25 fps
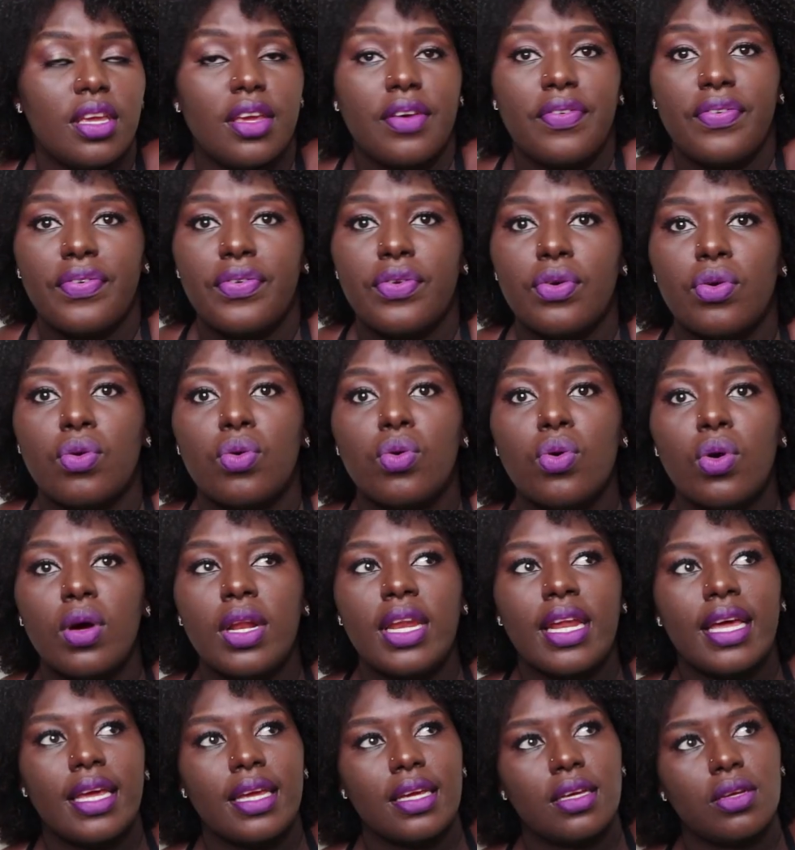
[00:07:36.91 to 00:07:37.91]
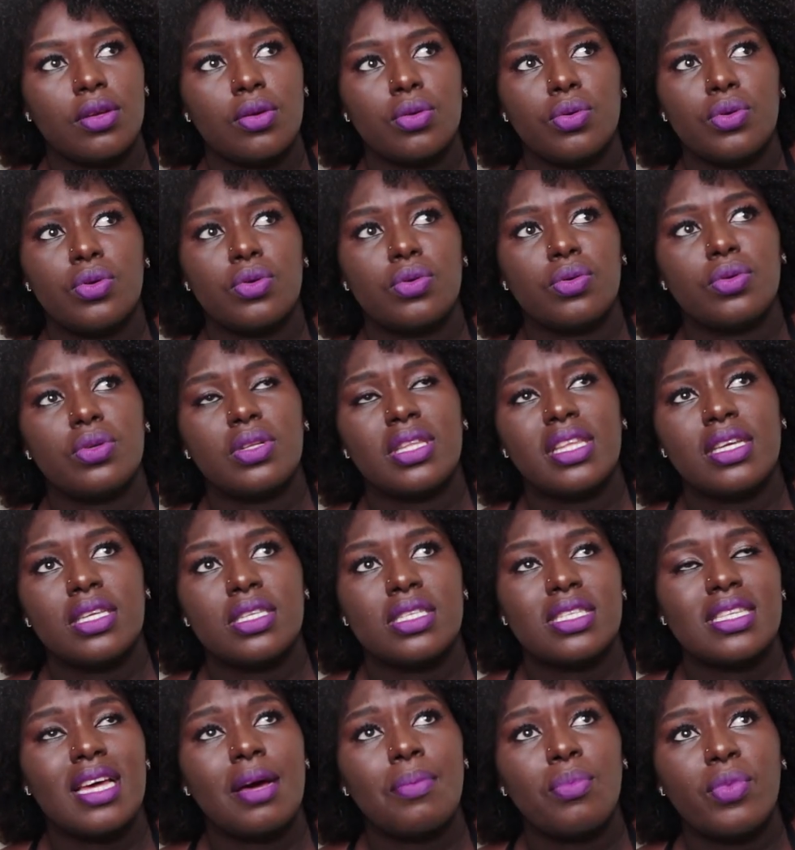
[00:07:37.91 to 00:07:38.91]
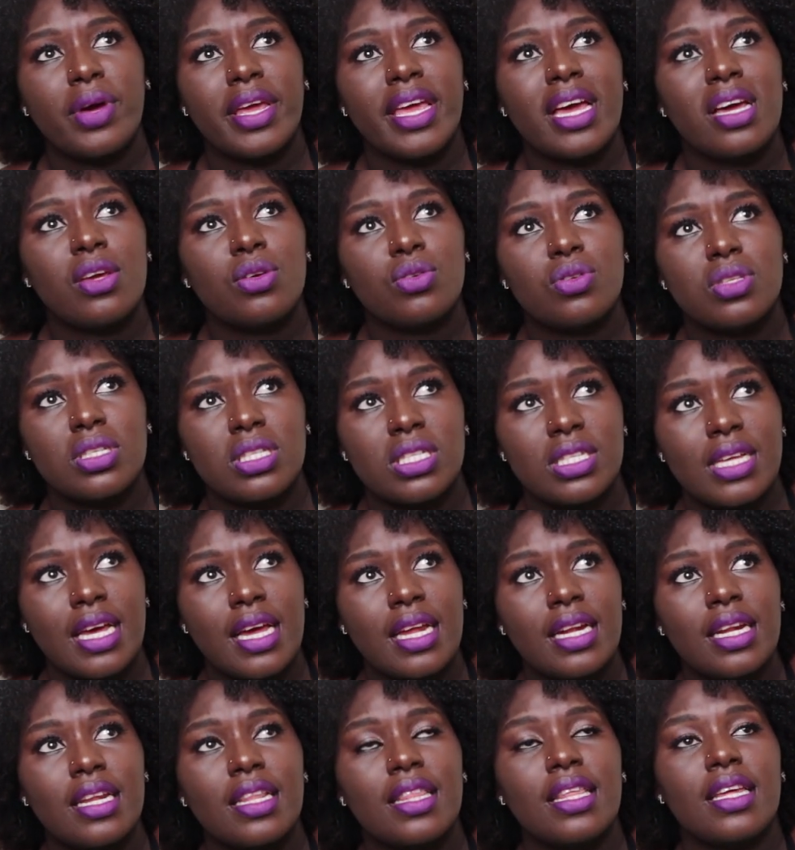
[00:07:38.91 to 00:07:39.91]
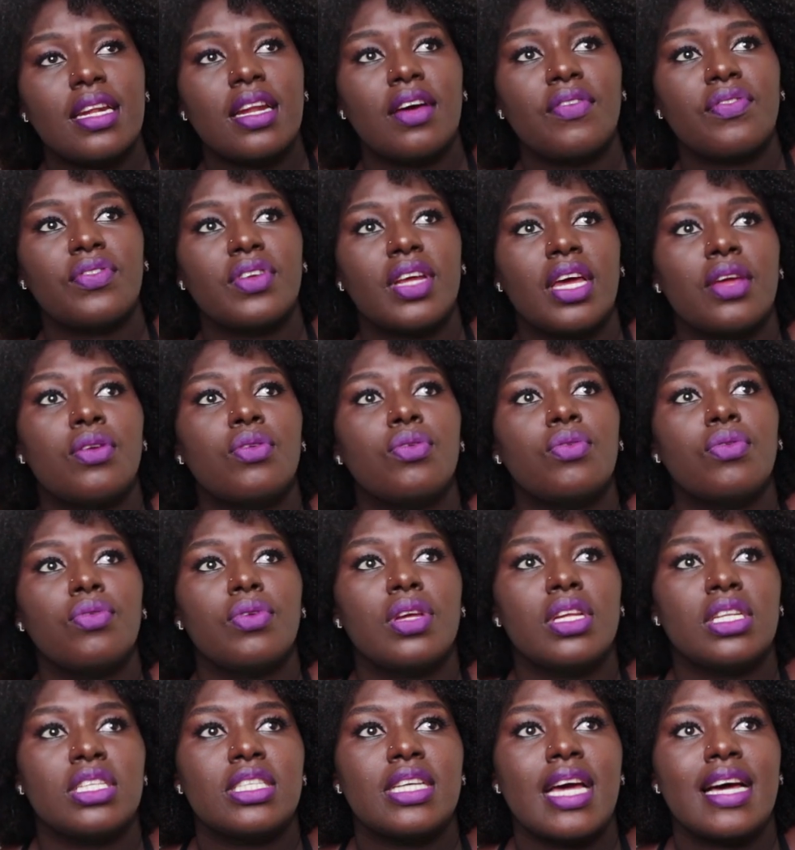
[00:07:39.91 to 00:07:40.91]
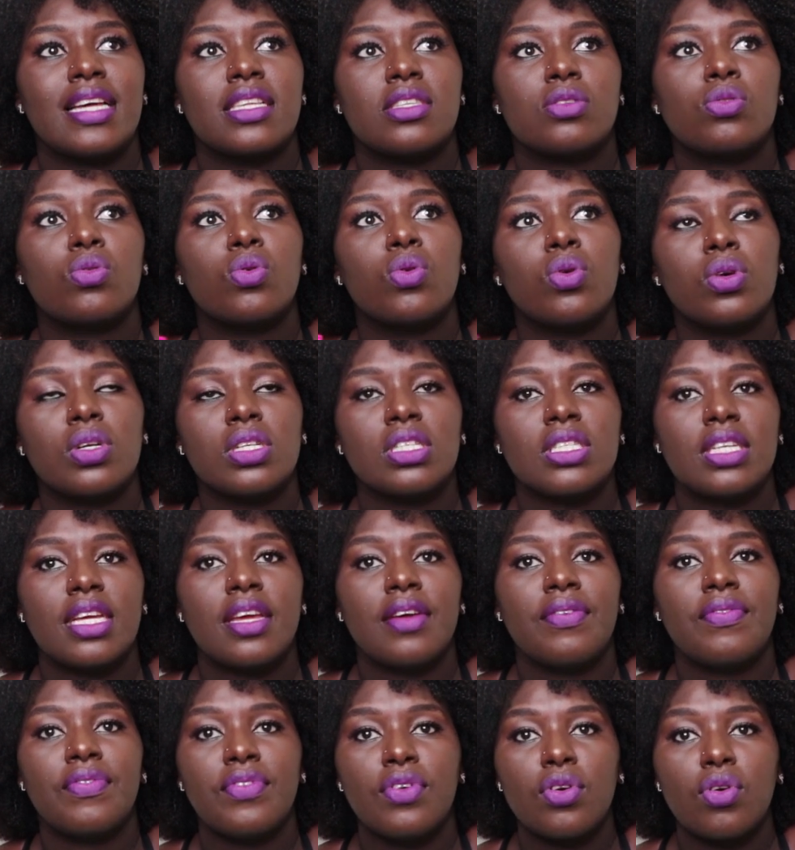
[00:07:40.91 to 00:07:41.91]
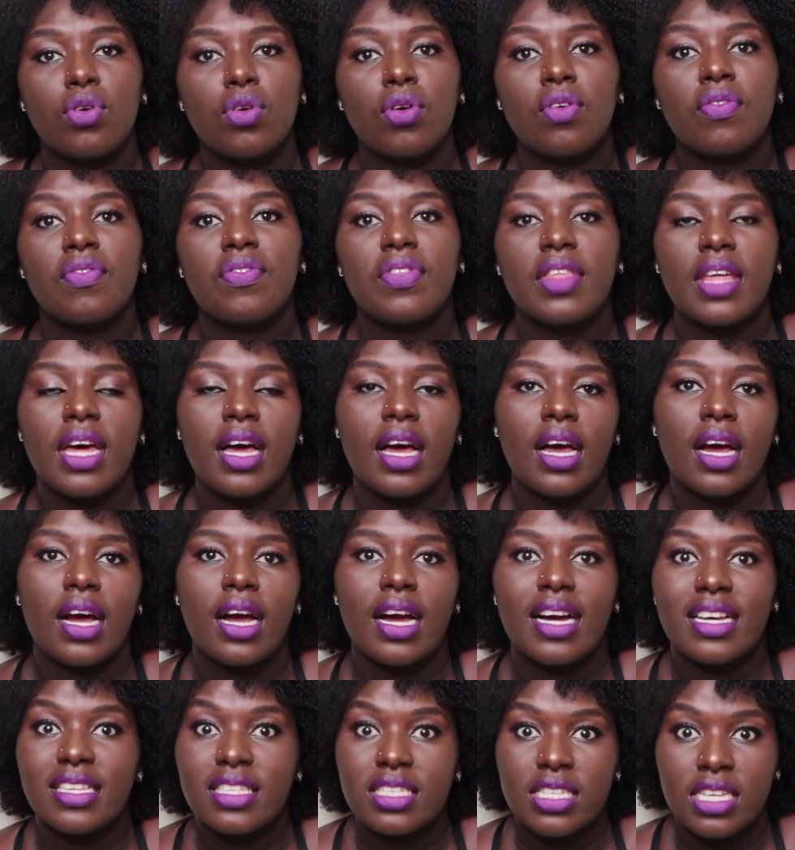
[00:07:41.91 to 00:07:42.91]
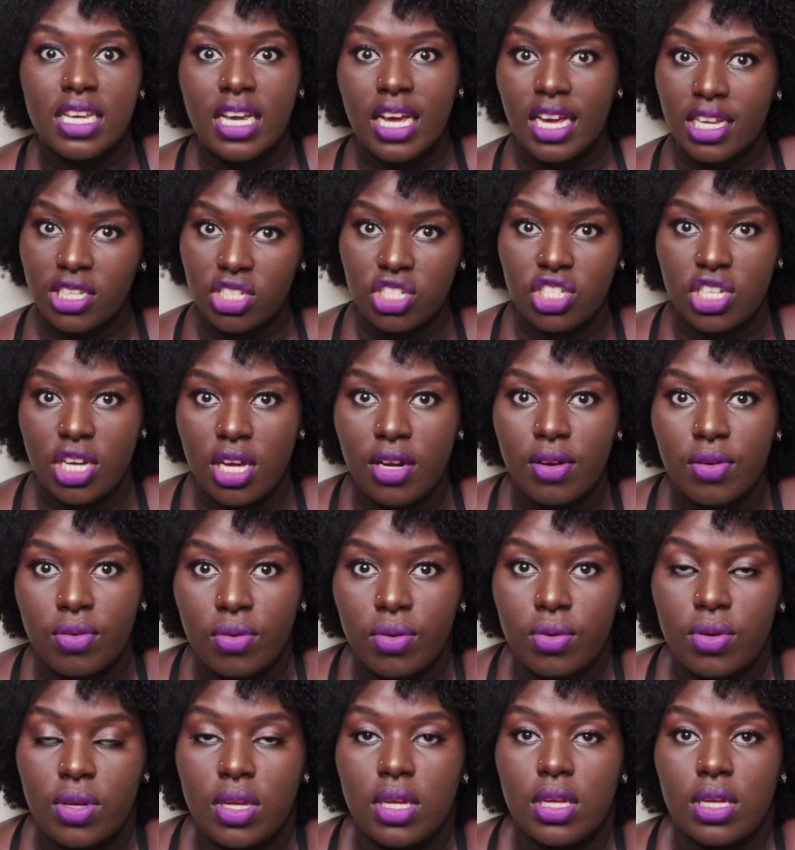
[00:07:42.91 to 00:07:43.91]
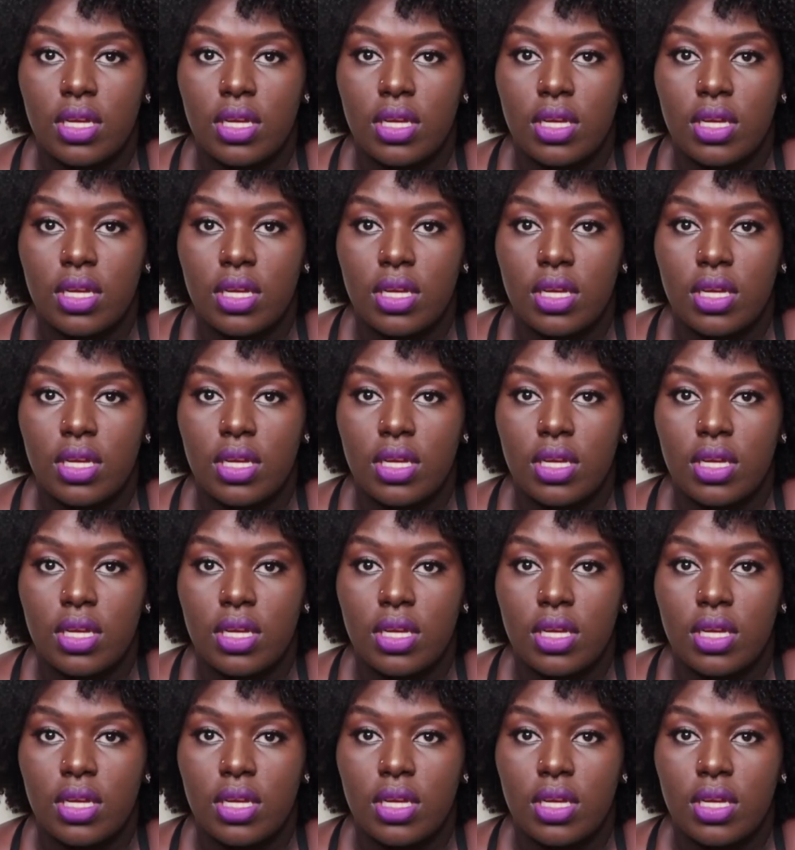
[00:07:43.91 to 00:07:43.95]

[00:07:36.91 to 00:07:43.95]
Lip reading: if you go like there's somewhere you stand, then after you, it has got a view of the Kazinga Channel.